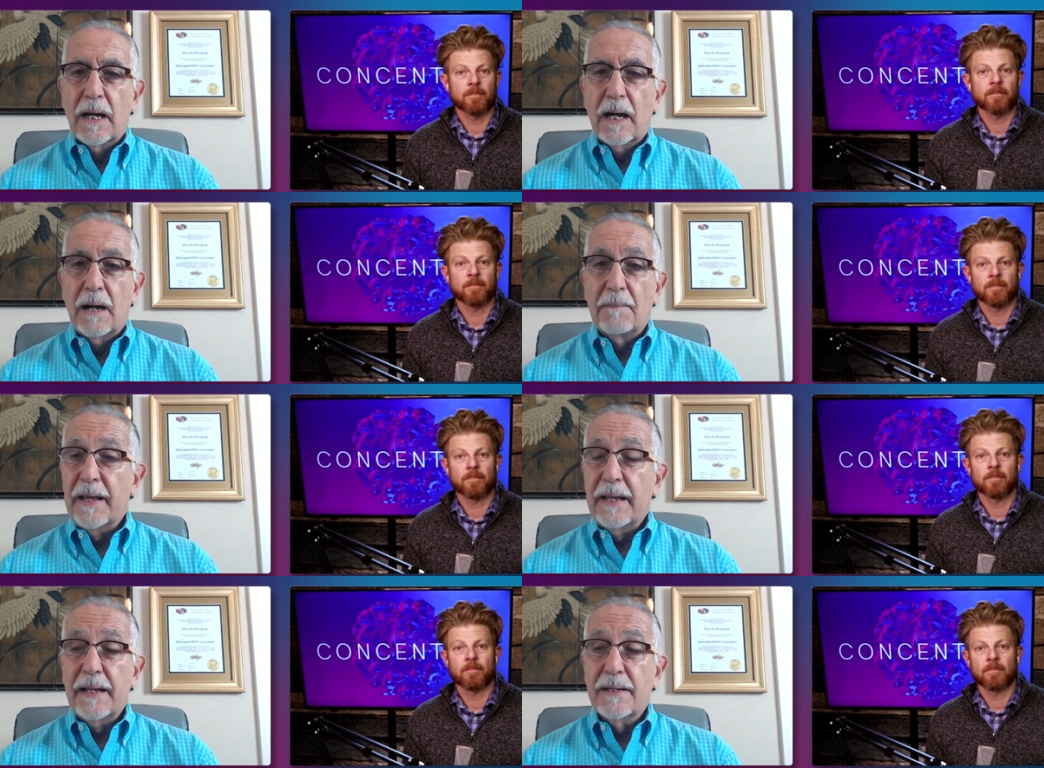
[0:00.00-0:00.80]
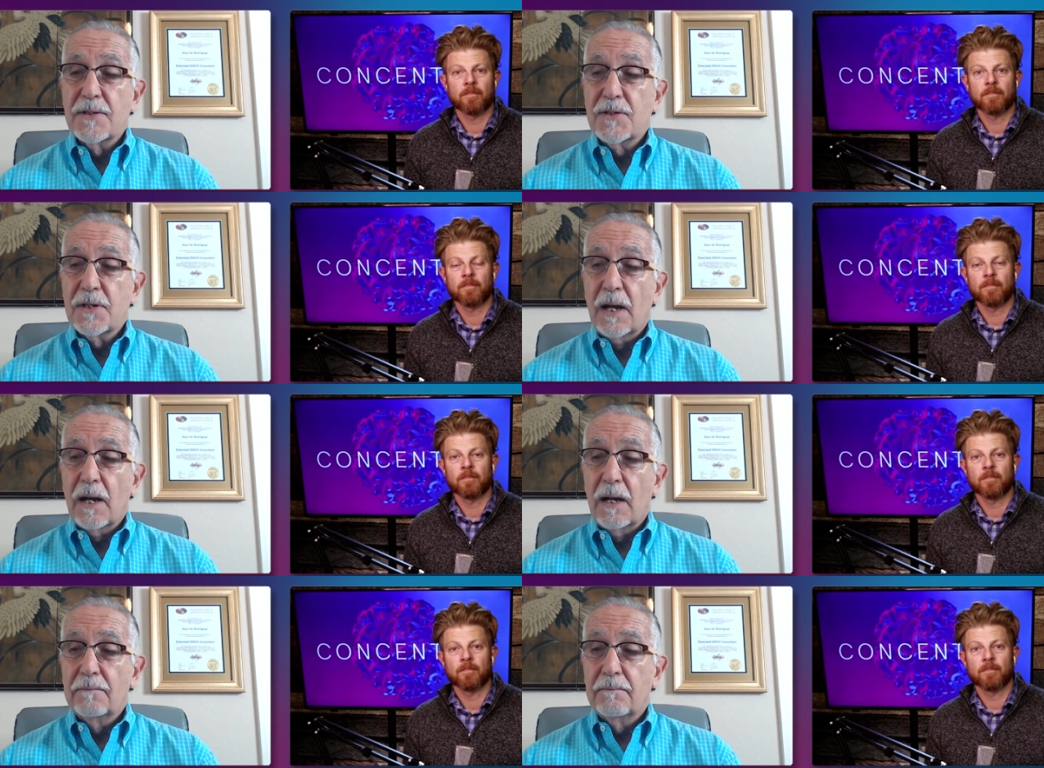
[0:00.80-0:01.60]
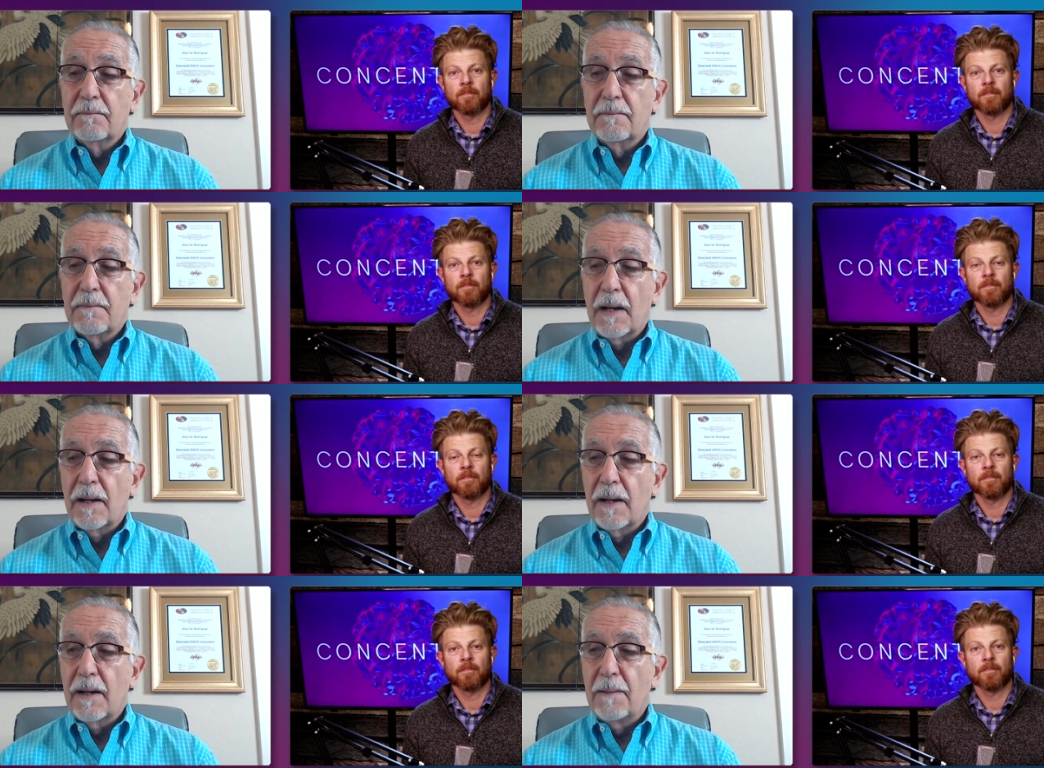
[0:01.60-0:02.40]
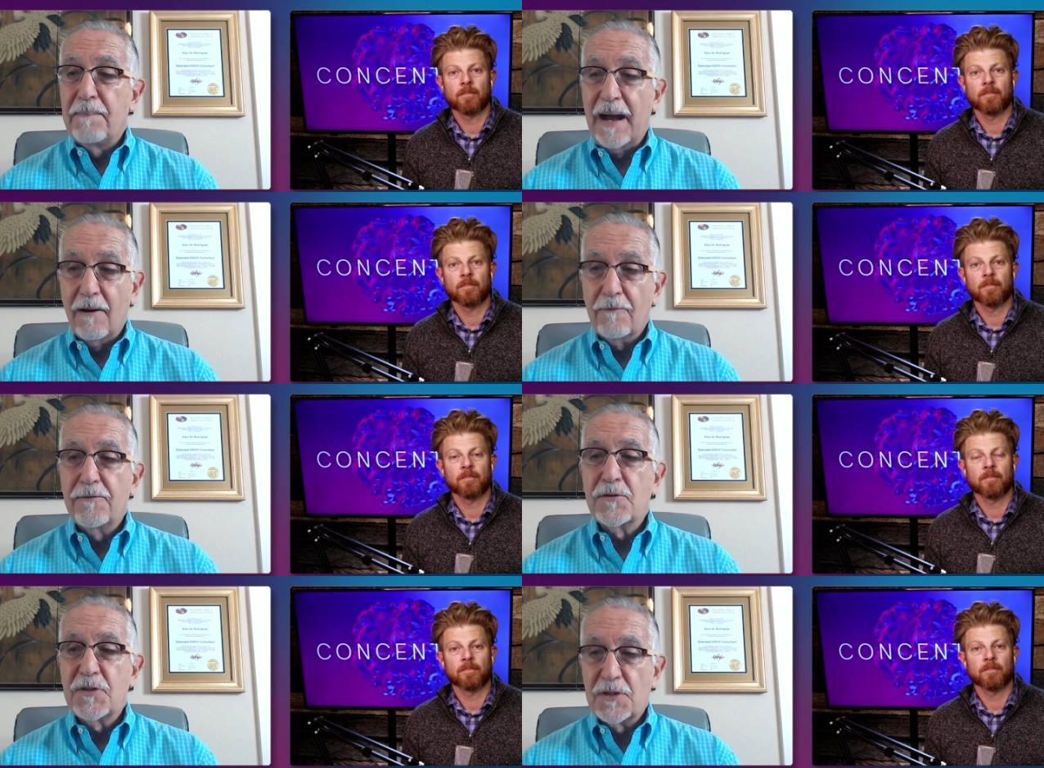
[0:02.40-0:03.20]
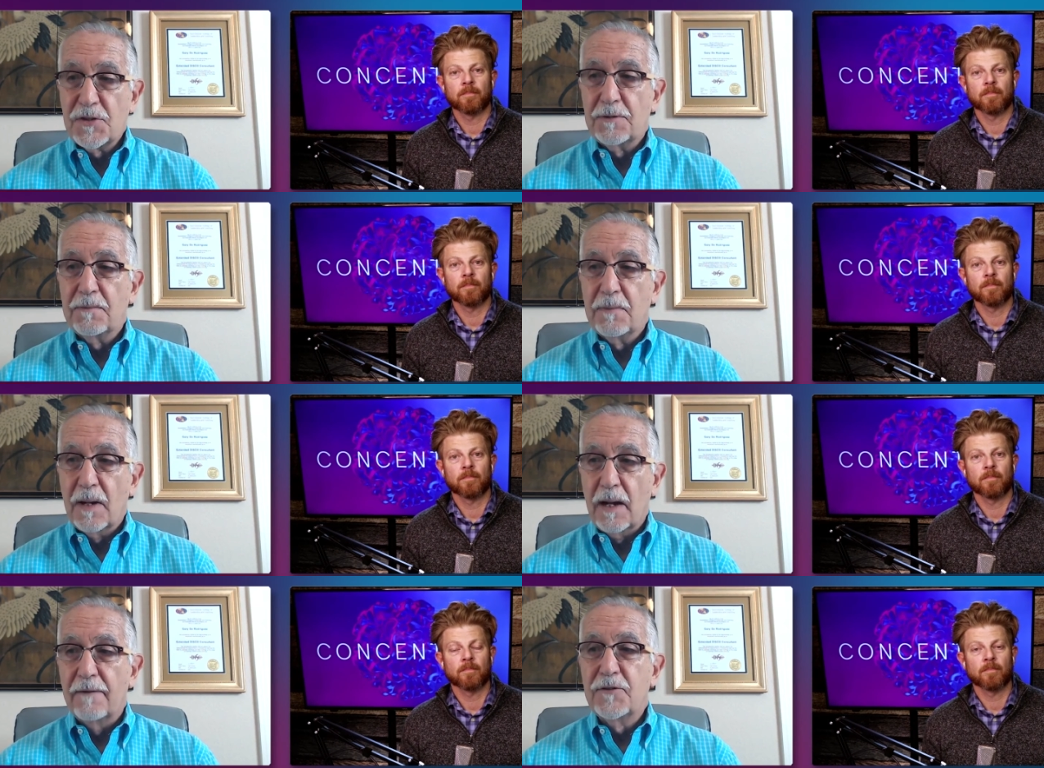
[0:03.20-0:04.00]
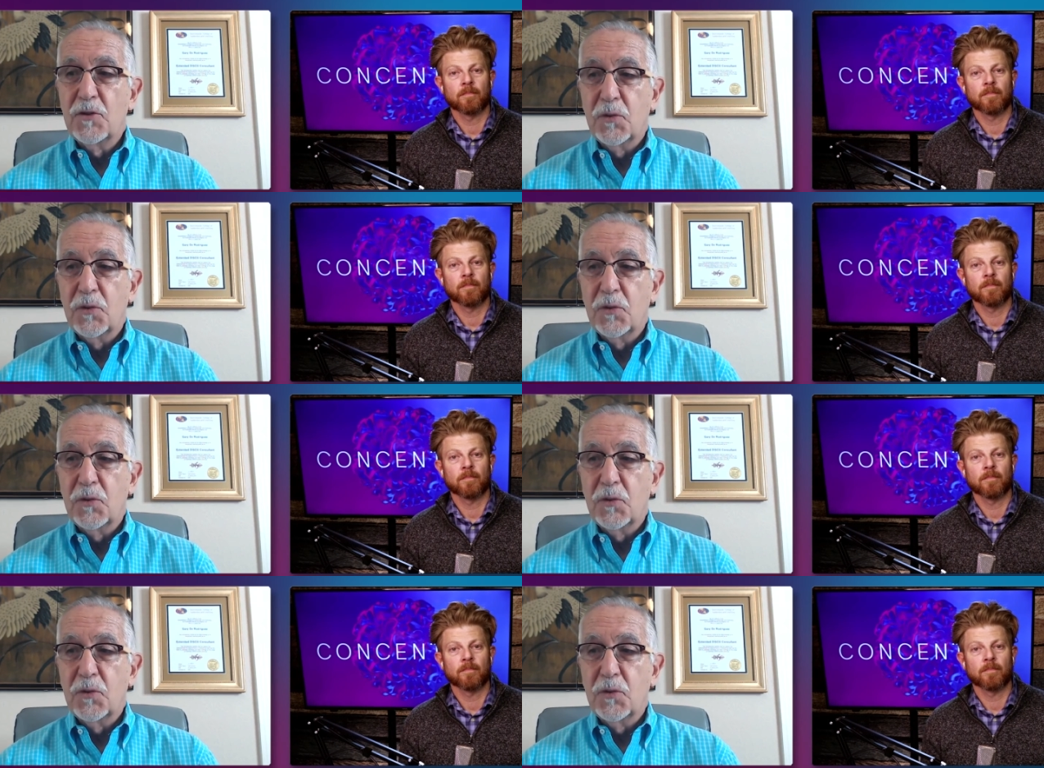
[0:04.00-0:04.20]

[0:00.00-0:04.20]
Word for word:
Speaker 1: It is a powerful system of